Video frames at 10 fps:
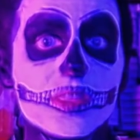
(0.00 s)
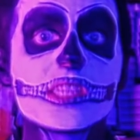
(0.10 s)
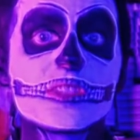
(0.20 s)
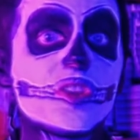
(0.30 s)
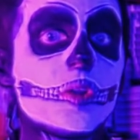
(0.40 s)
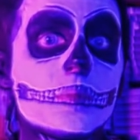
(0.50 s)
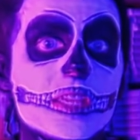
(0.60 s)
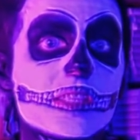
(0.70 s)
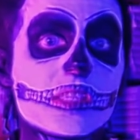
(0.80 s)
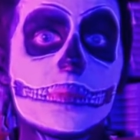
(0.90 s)
this film
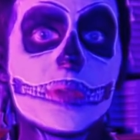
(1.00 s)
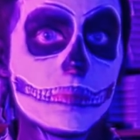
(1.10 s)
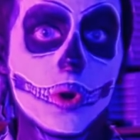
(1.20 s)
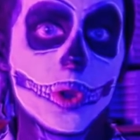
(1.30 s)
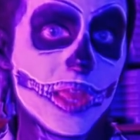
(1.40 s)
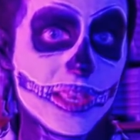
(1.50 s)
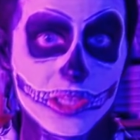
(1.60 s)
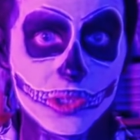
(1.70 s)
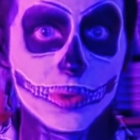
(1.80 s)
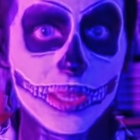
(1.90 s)
needs to be more like
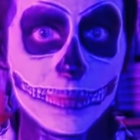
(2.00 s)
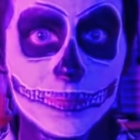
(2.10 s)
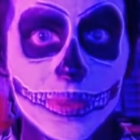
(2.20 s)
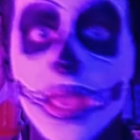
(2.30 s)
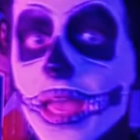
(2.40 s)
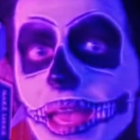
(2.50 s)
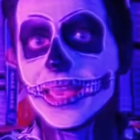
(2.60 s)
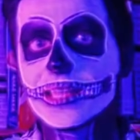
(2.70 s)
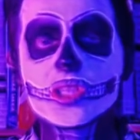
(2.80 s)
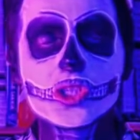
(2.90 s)
Scream.
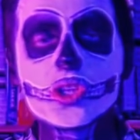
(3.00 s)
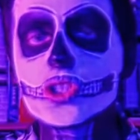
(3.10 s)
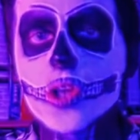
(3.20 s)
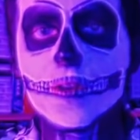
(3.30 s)
It's such a